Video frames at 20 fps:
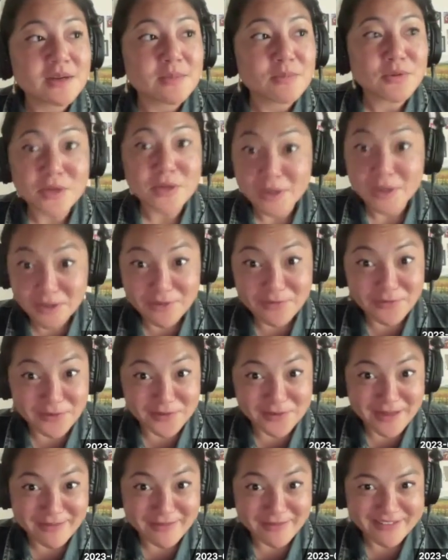Pretty good for
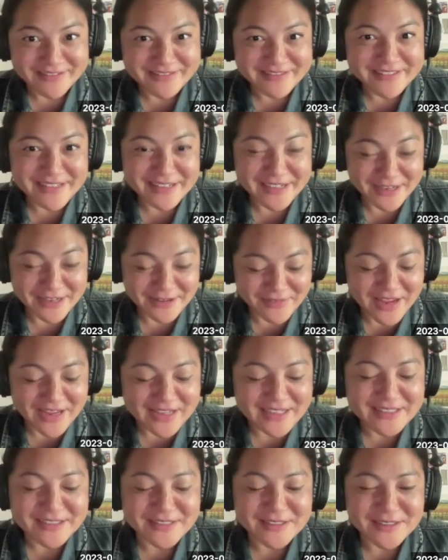11, if
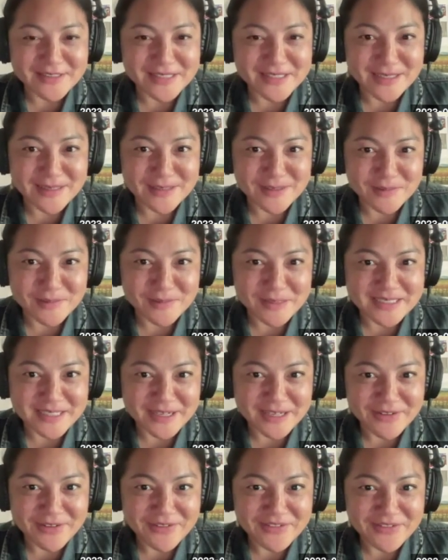I do say so
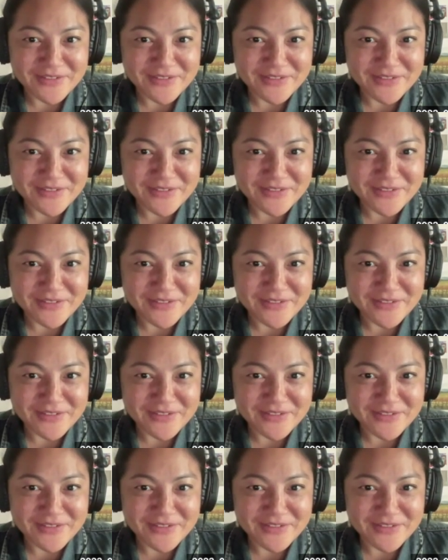myself.